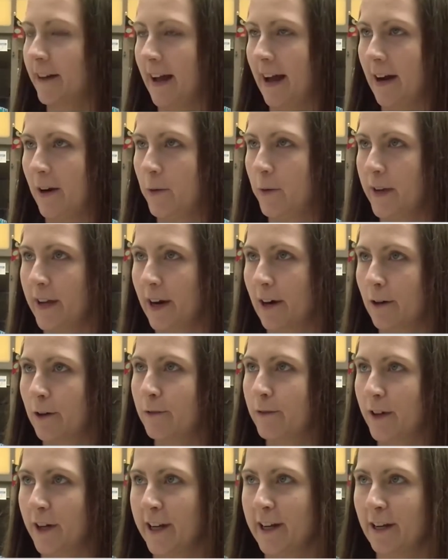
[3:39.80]
how we are
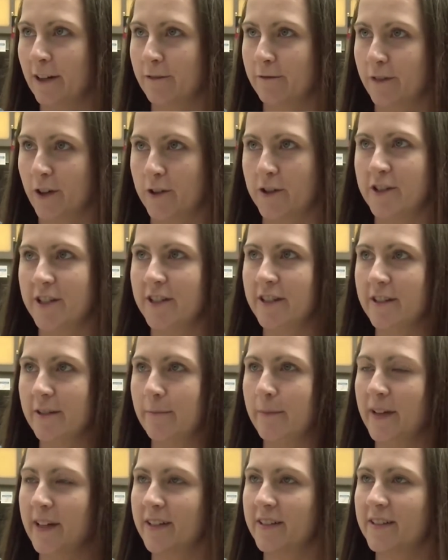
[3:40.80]
over here versus a
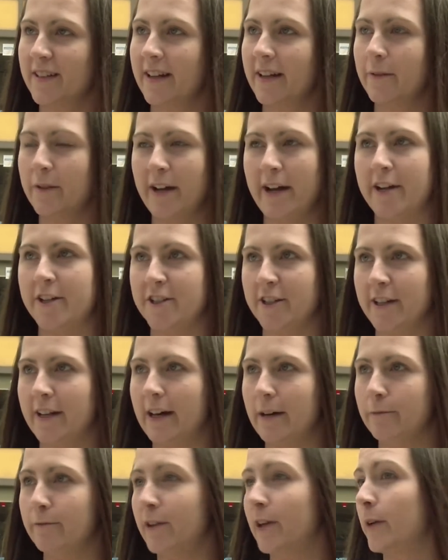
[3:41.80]
big city would actually
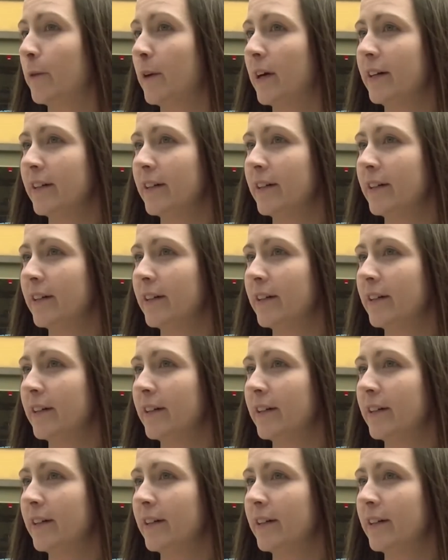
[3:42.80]
help very well.